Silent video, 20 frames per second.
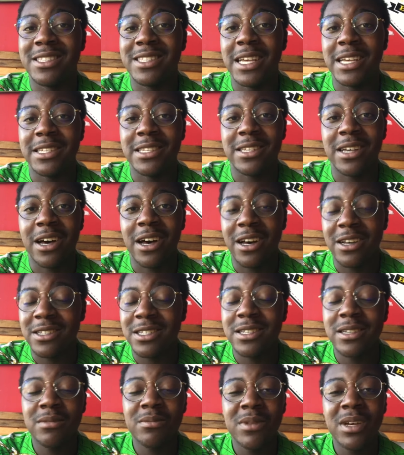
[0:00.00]
tastes
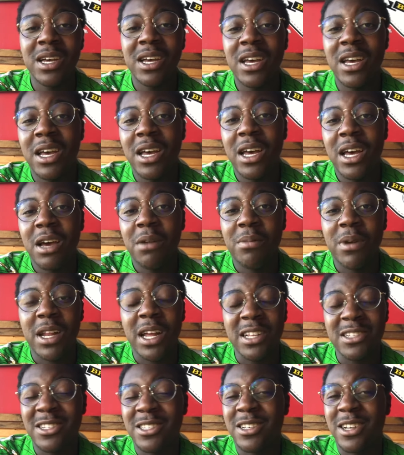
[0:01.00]
awesome, but
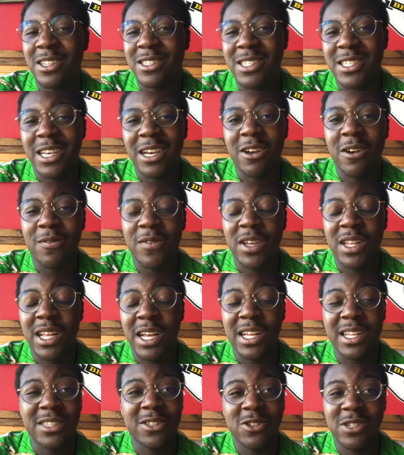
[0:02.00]
I just got sick of it. And